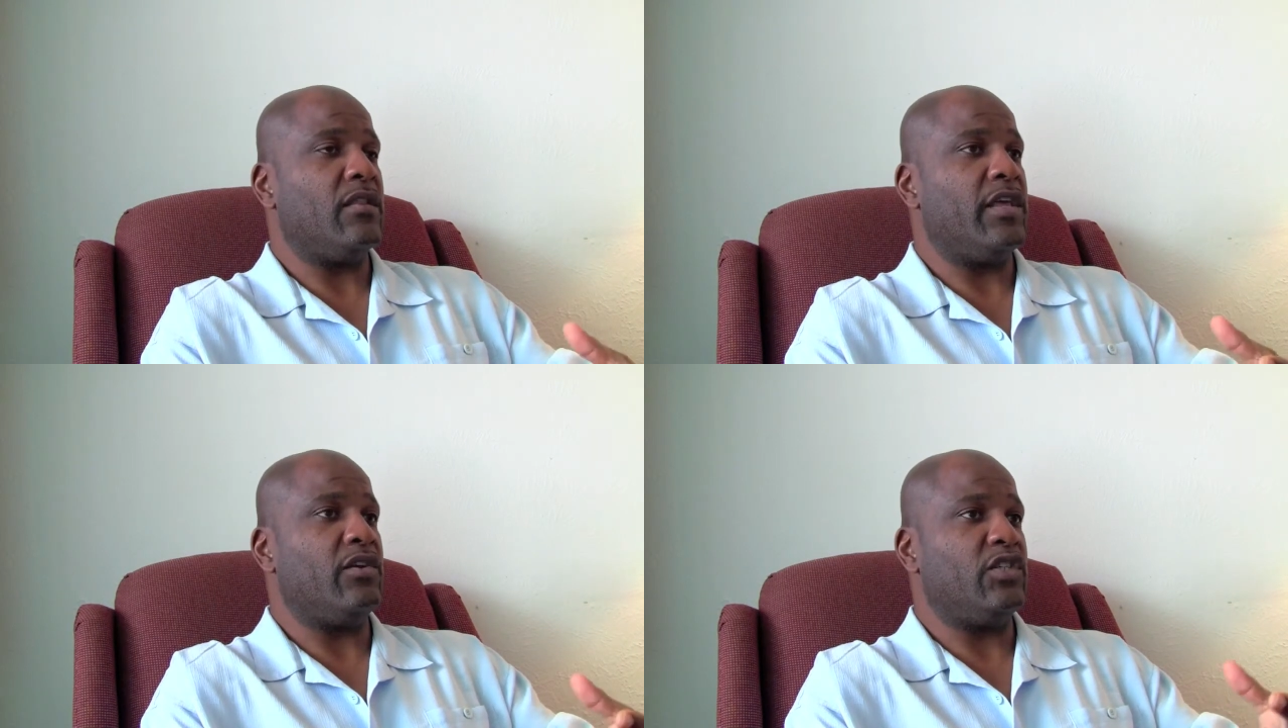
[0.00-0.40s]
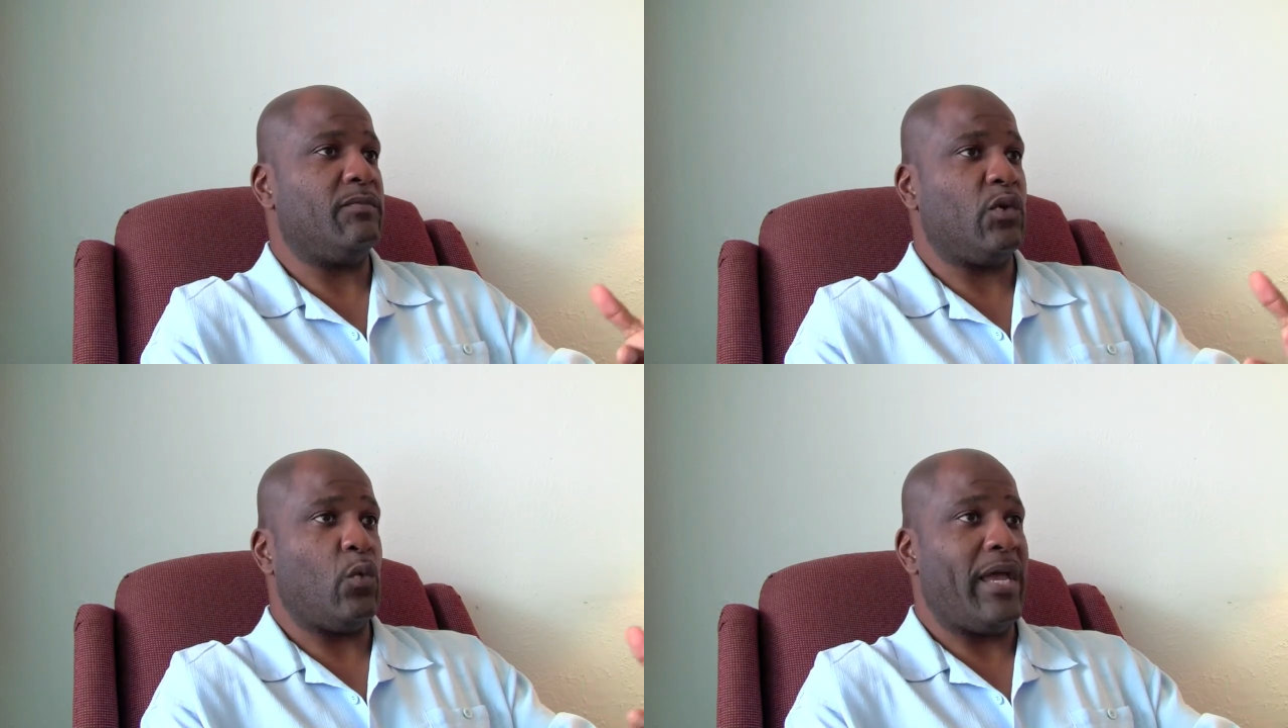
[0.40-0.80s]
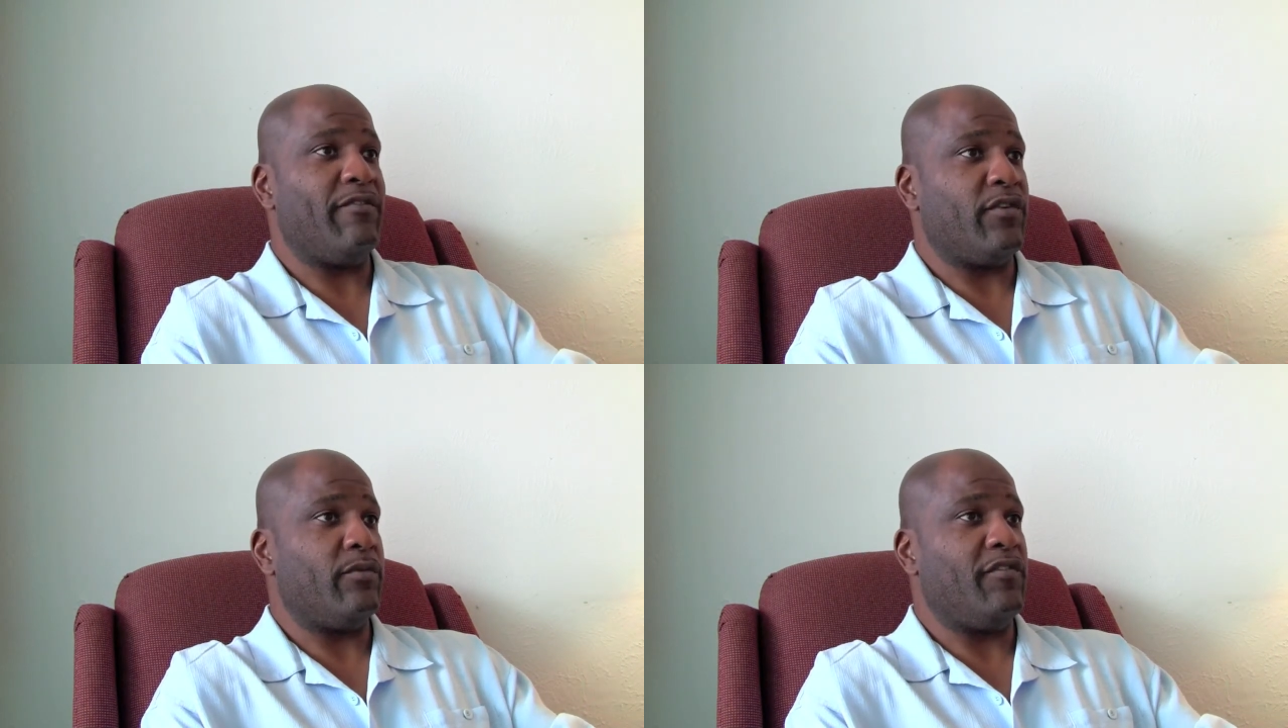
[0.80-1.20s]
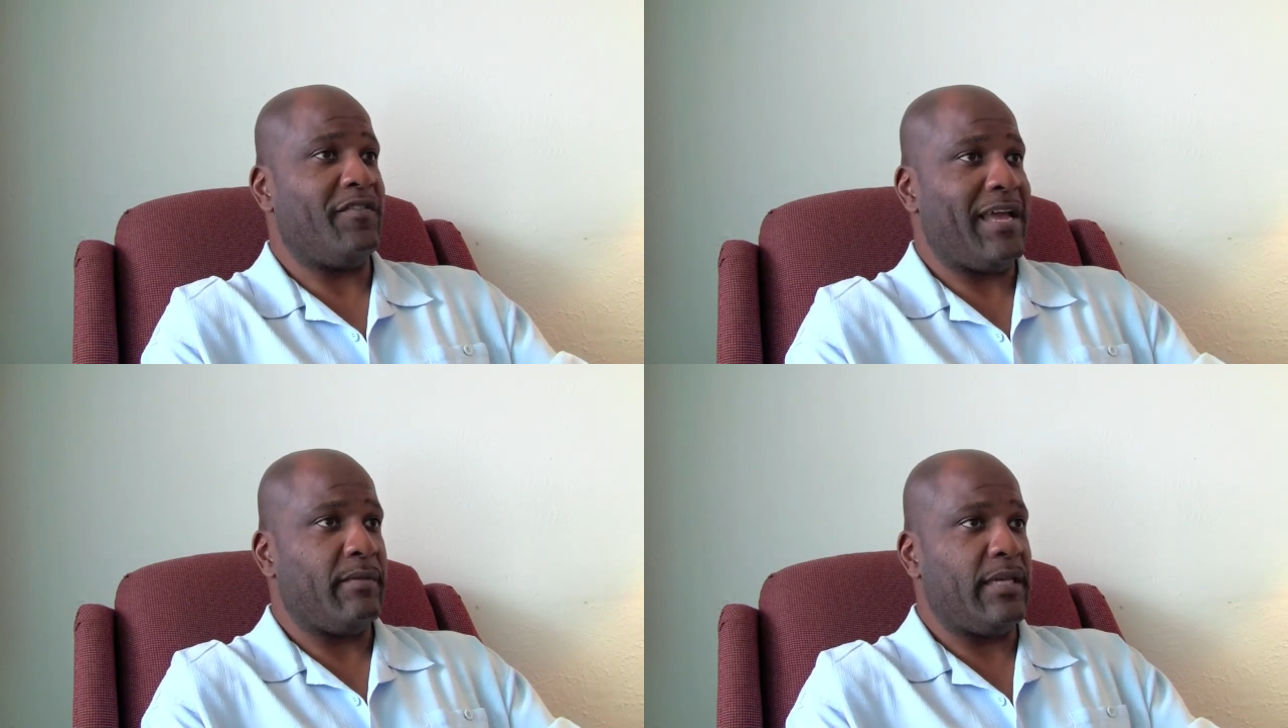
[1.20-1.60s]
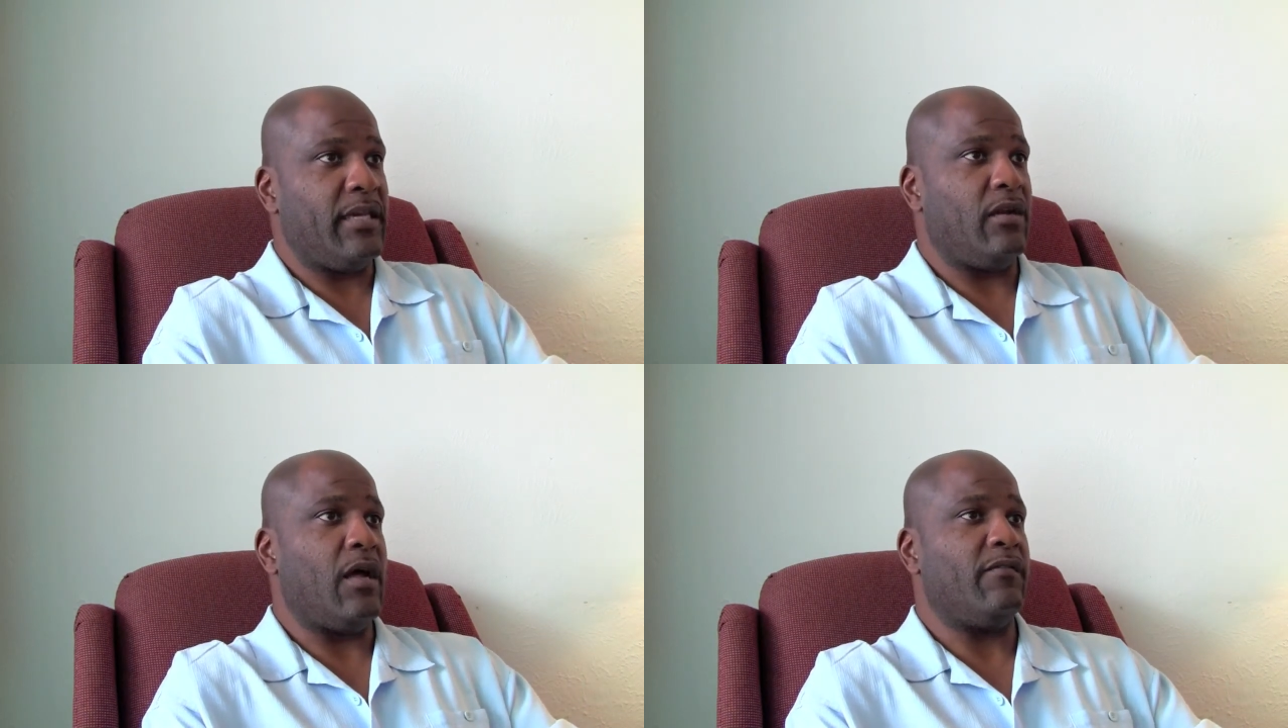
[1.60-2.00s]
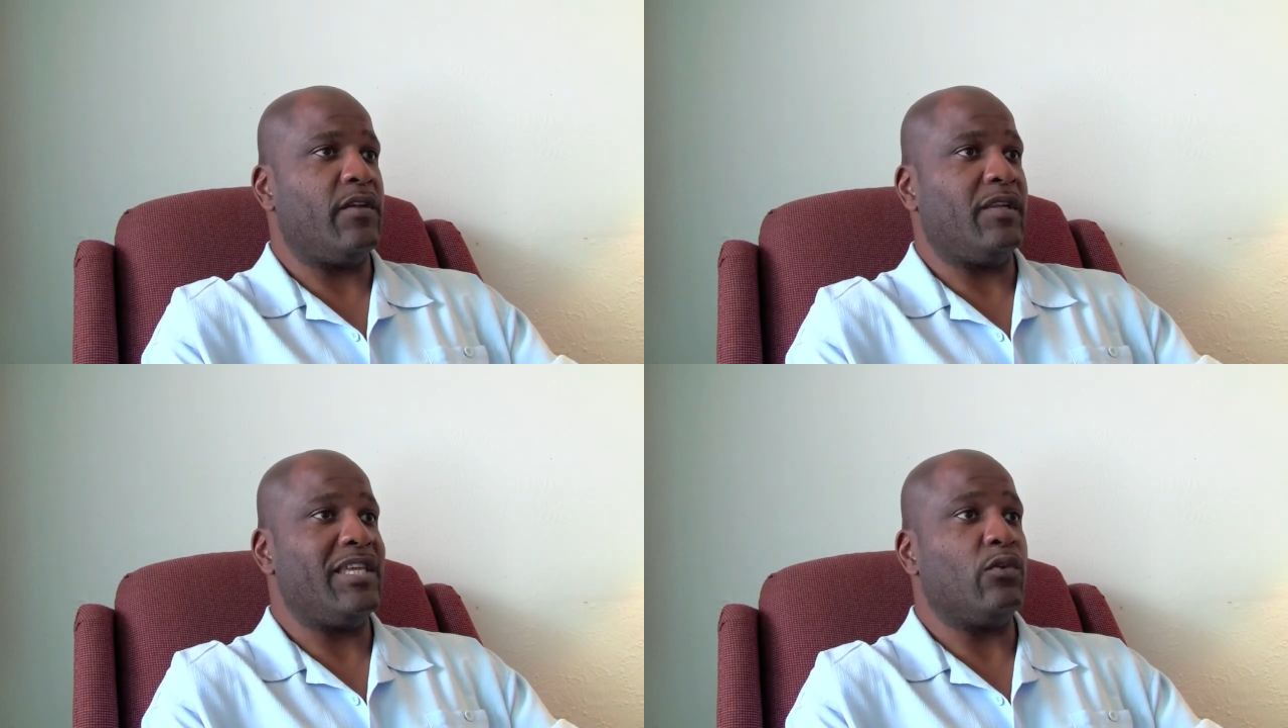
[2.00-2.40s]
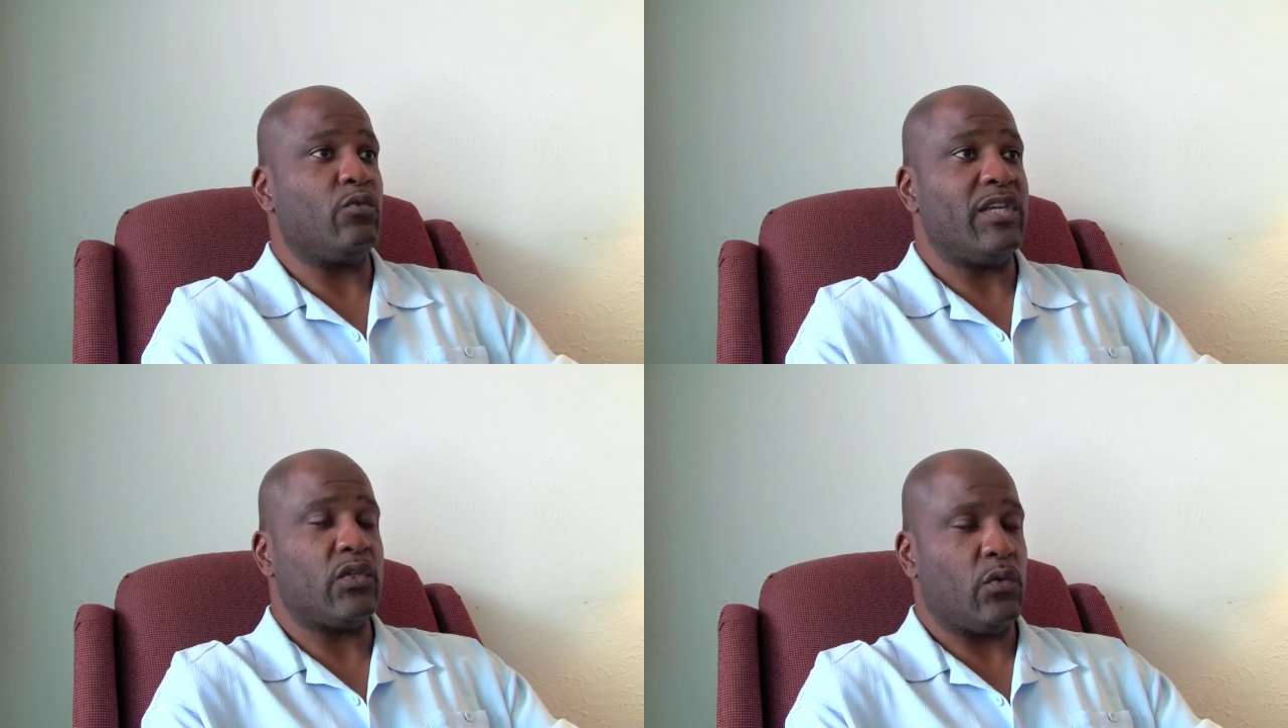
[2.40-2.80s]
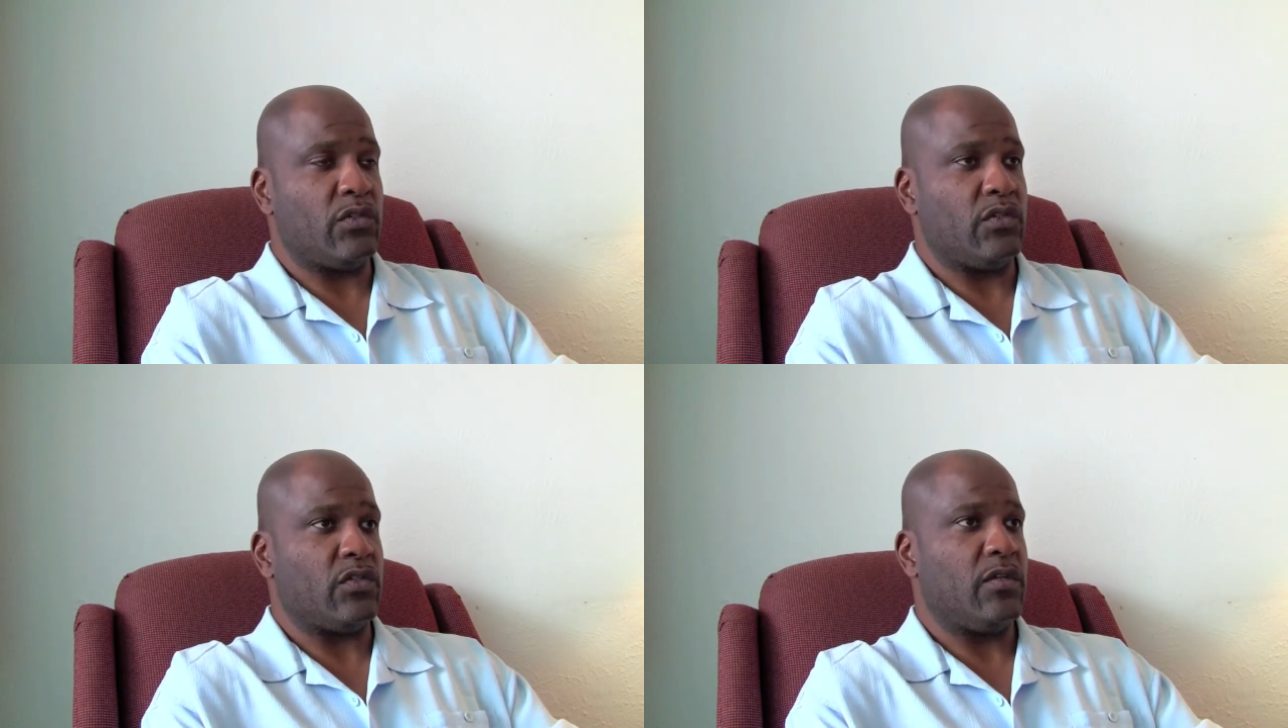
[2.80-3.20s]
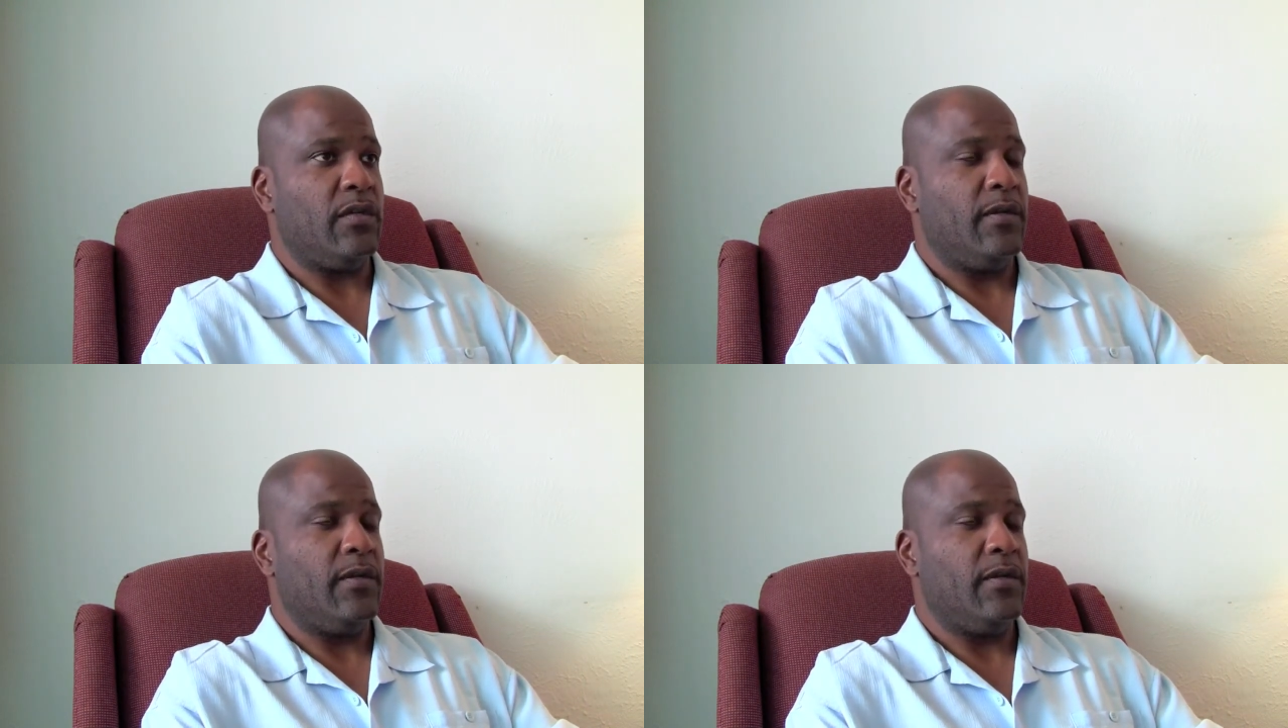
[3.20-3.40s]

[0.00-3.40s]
They are shipped away from their family and all of their legal resources.